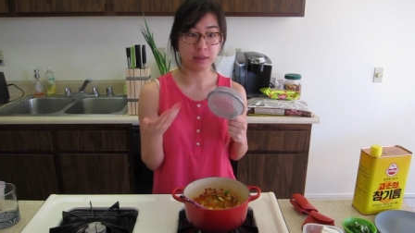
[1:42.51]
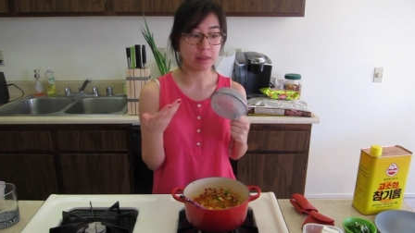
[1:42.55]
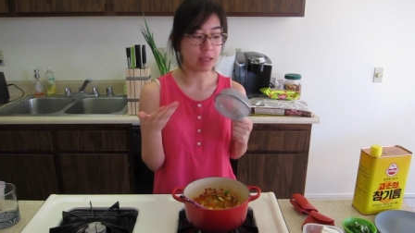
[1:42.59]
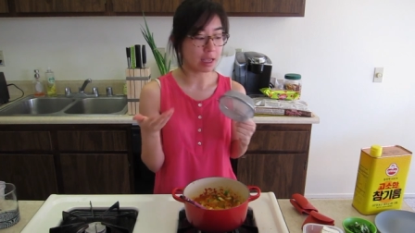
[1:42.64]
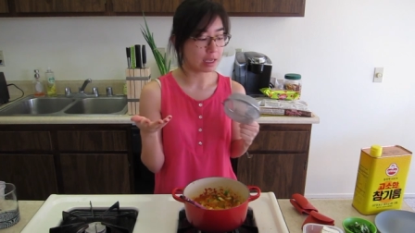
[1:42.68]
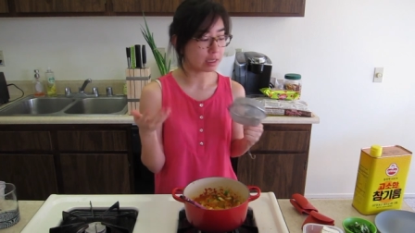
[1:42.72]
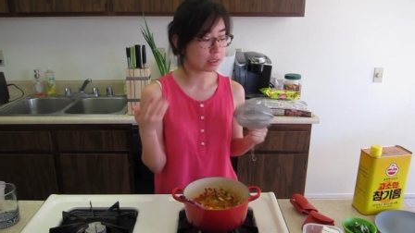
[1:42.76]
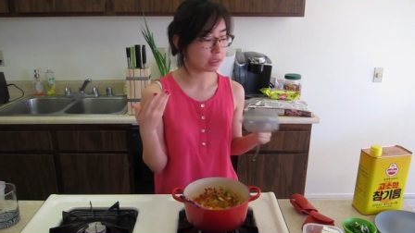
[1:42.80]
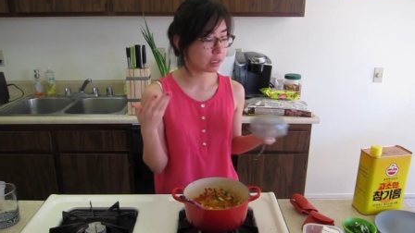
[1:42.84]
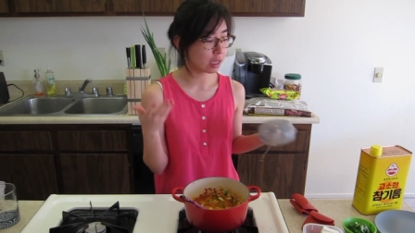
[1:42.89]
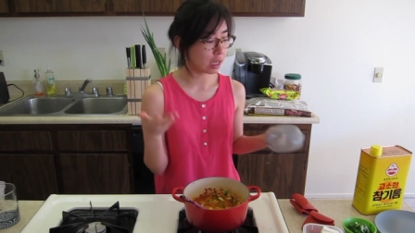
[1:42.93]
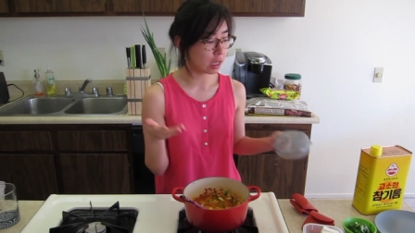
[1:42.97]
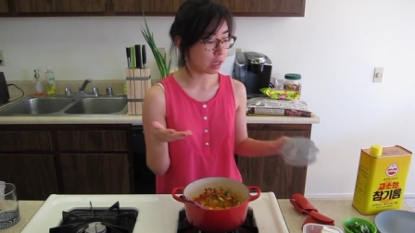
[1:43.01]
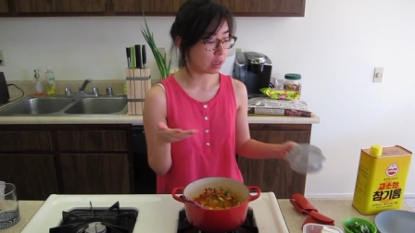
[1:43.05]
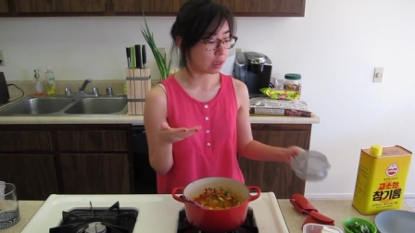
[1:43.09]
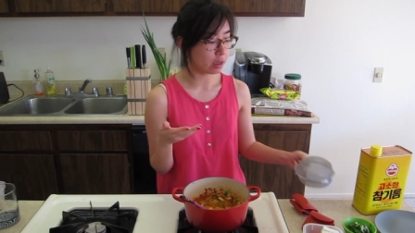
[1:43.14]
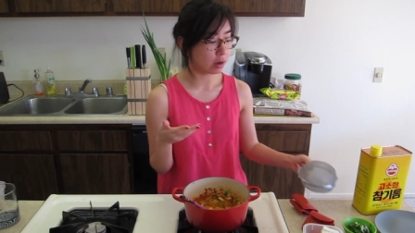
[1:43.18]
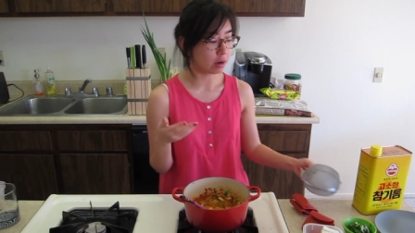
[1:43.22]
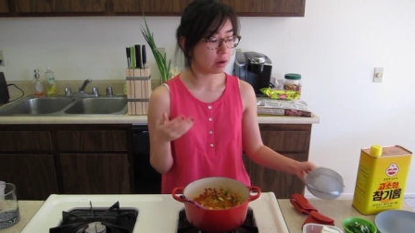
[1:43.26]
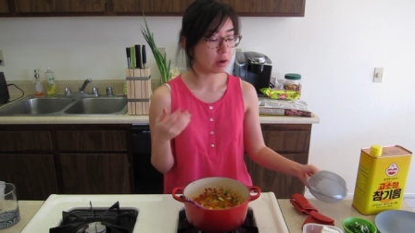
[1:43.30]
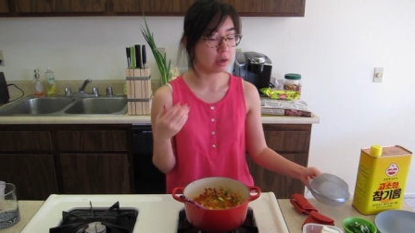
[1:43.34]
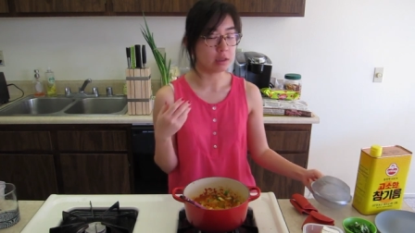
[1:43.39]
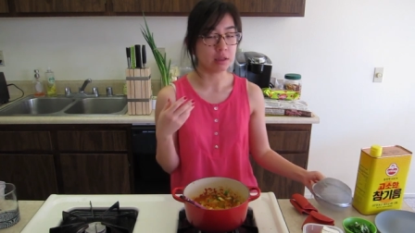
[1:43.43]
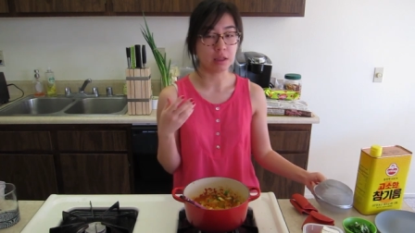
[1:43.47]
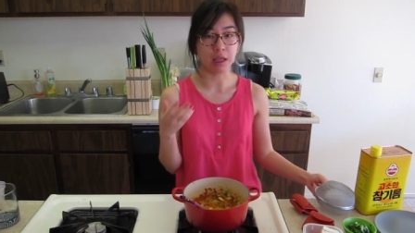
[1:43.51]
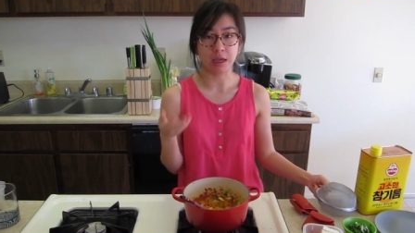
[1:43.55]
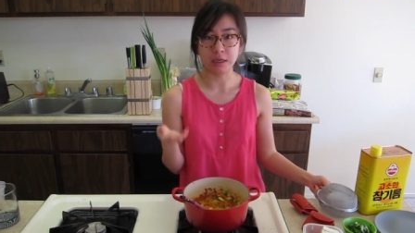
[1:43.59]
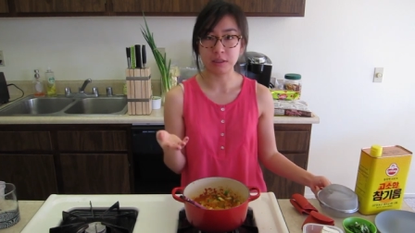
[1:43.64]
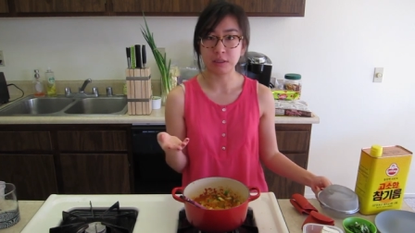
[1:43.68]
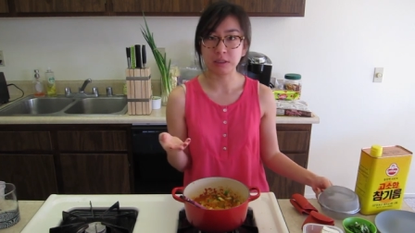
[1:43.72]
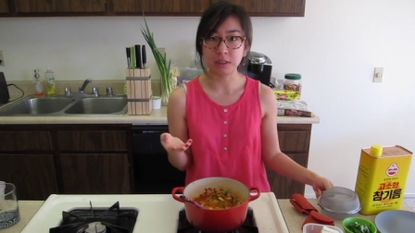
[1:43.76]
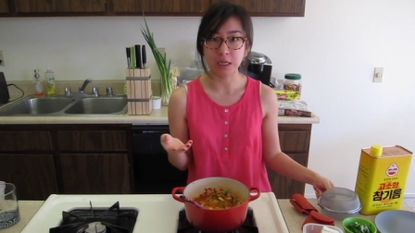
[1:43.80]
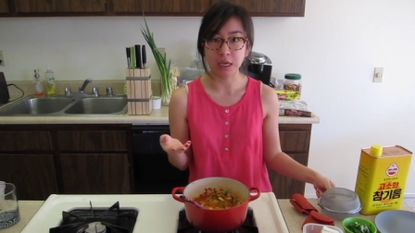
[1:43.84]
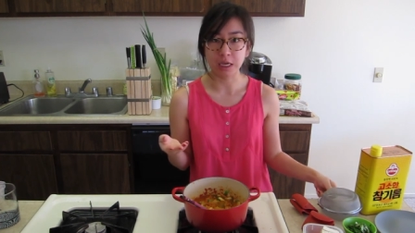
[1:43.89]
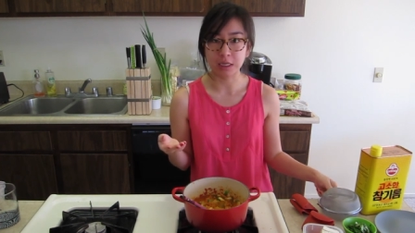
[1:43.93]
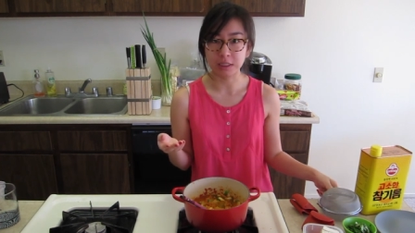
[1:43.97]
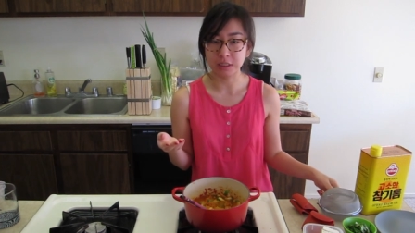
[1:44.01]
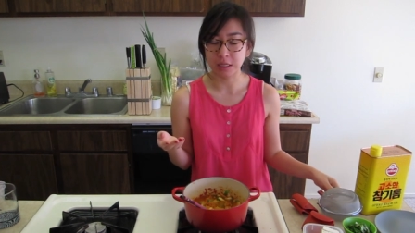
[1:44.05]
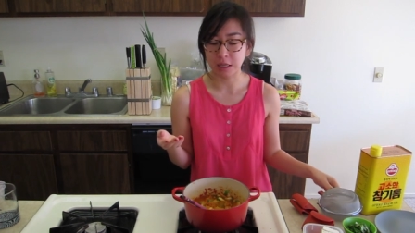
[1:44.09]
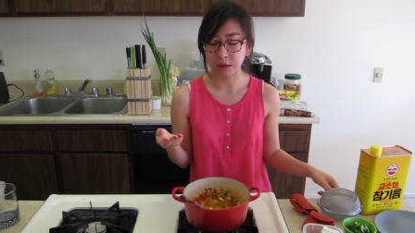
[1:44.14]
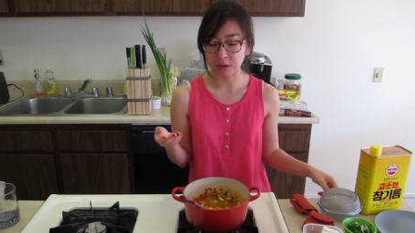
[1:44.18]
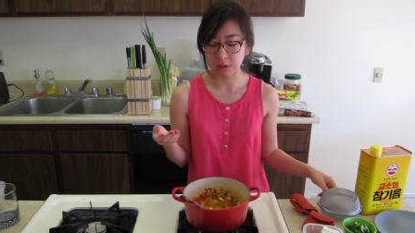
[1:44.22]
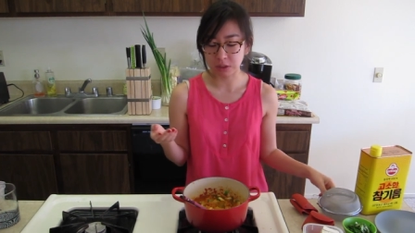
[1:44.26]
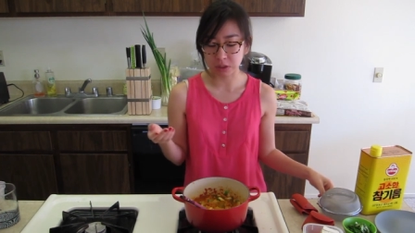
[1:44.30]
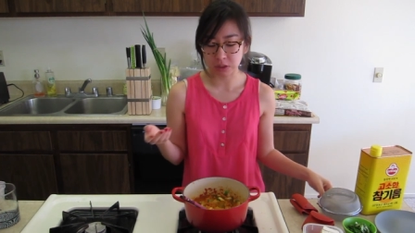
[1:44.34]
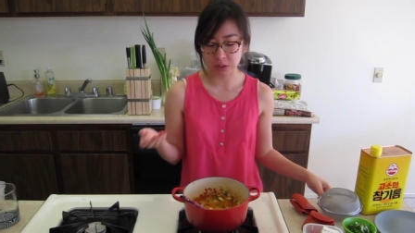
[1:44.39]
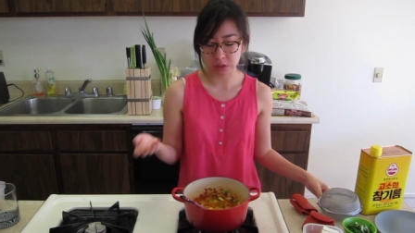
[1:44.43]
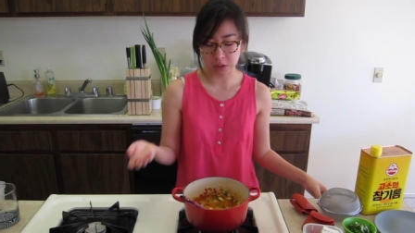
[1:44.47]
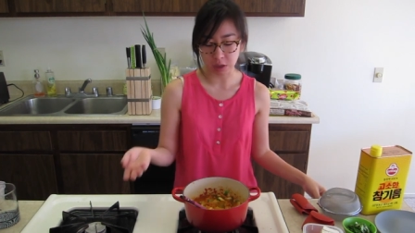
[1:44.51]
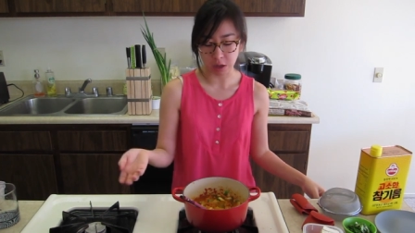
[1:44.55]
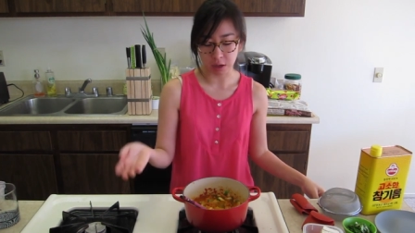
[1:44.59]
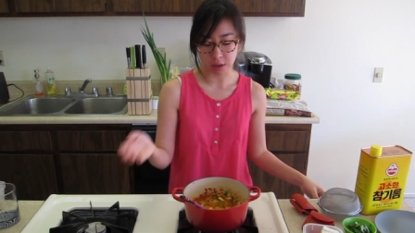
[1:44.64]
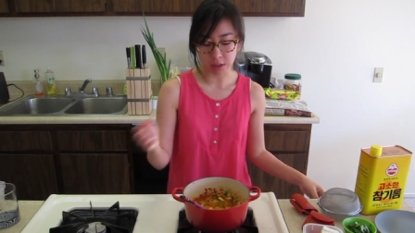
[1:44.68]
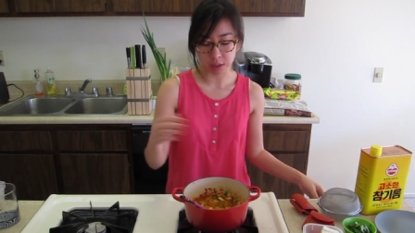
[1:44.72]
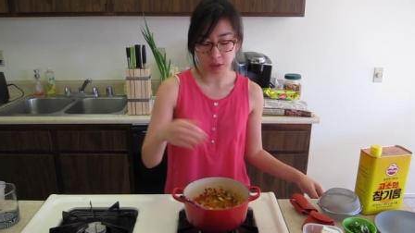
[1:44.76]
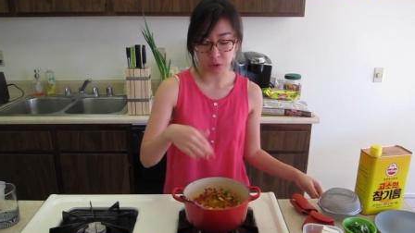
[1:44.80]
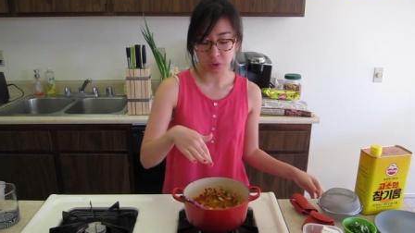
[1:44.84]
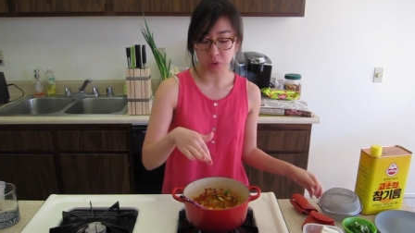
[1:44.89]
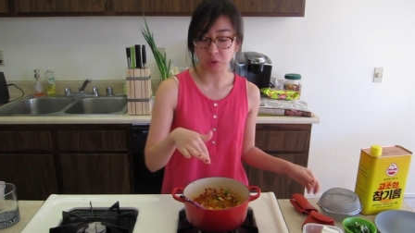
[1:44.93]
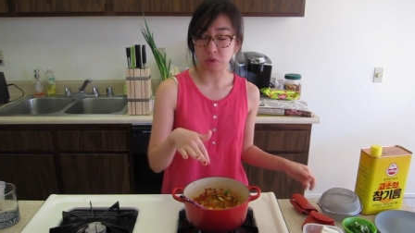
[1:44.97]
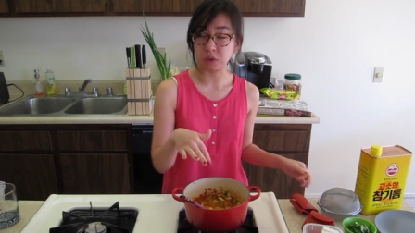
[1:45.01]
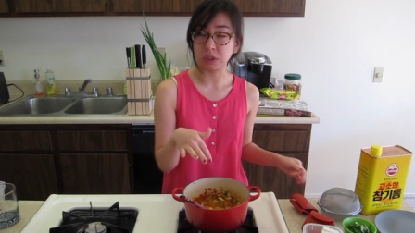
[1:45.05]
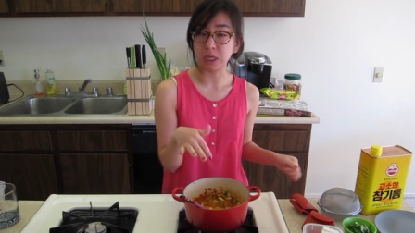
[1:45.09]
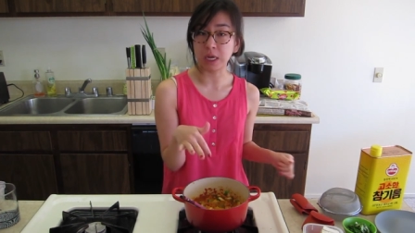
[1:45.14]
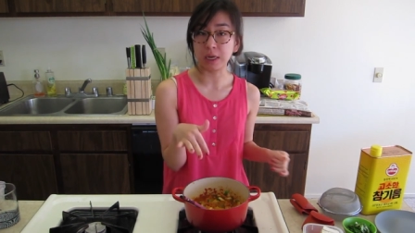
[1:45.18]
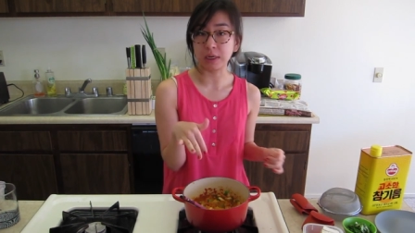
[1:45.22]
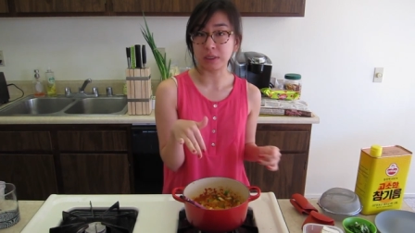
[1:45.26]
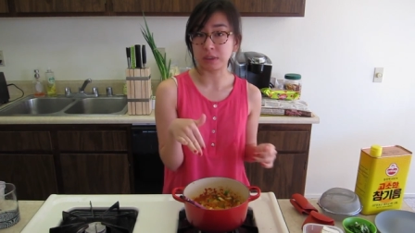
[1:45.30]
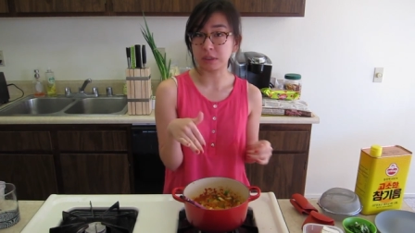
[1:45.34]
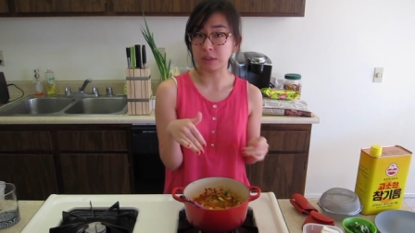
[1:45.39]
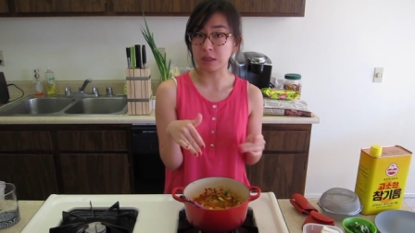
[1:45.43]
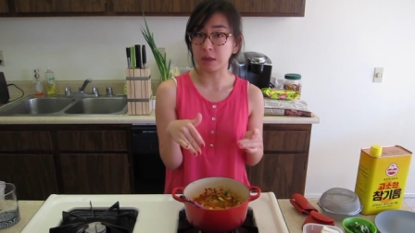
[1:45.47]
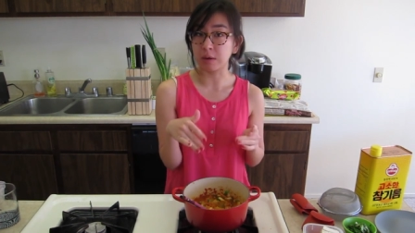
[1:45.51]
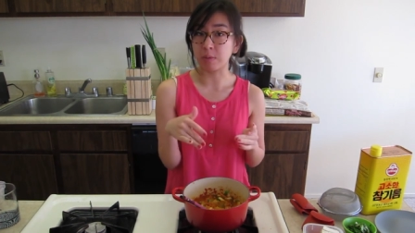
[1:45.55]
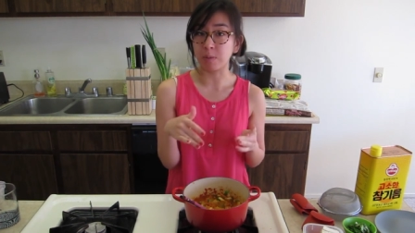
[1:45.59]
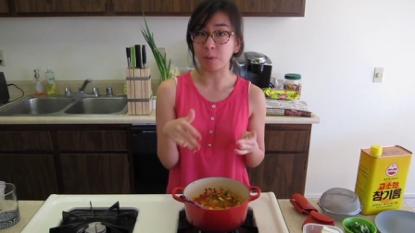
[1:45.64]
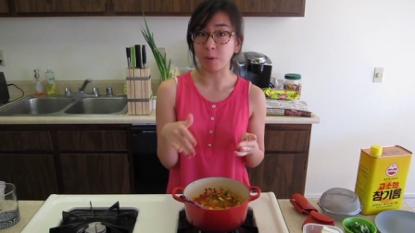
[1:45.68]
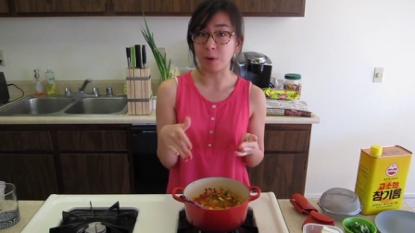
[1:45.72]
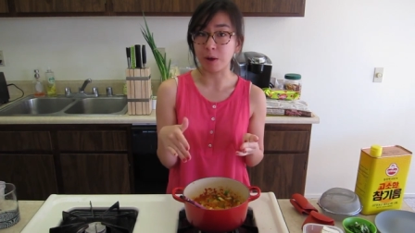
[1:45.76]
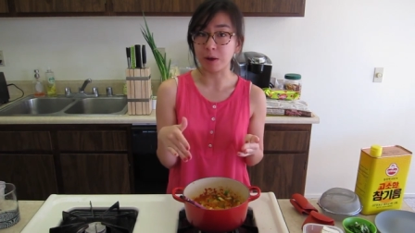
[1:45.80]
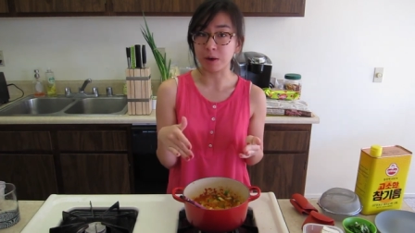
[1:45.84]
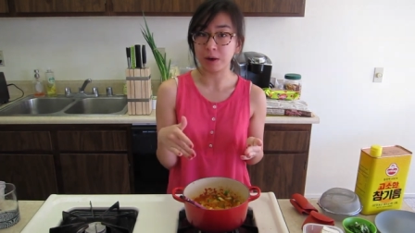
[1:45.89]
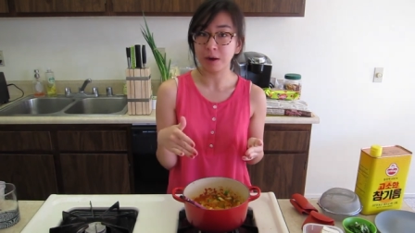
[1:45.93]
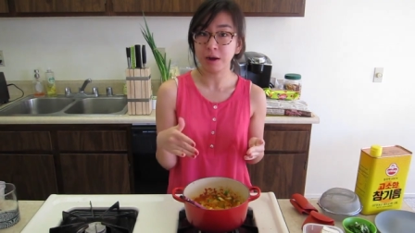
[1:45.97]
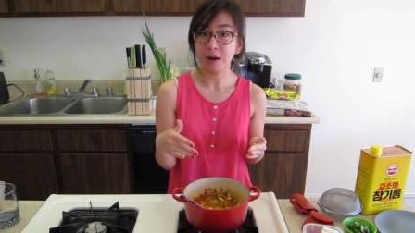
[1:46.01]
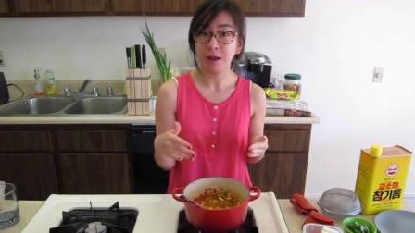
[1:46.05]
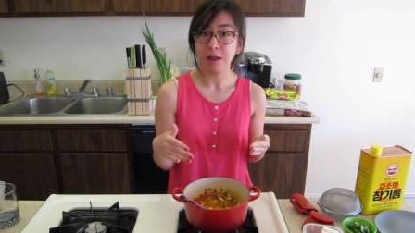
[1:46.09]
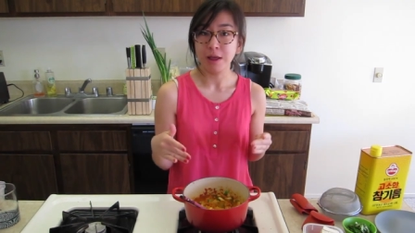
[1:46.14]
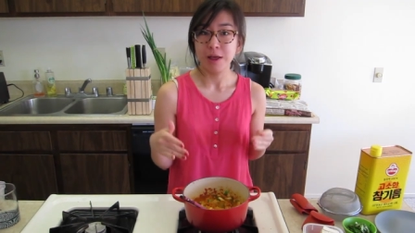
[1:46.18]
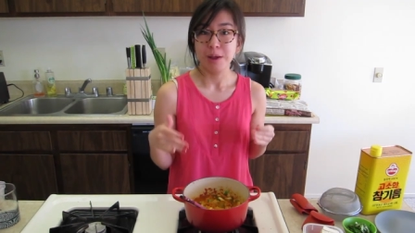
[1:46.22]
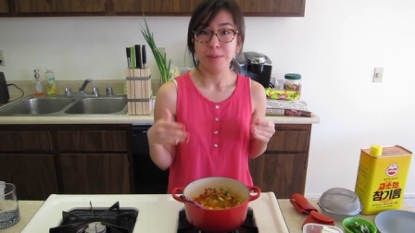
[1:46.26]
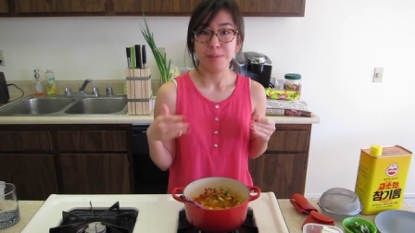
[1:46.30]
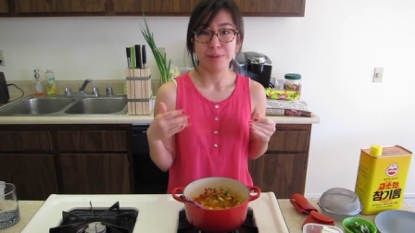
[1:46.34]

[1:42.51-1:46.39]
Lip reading: nice color and nice taste out of the stock and use that instead of water.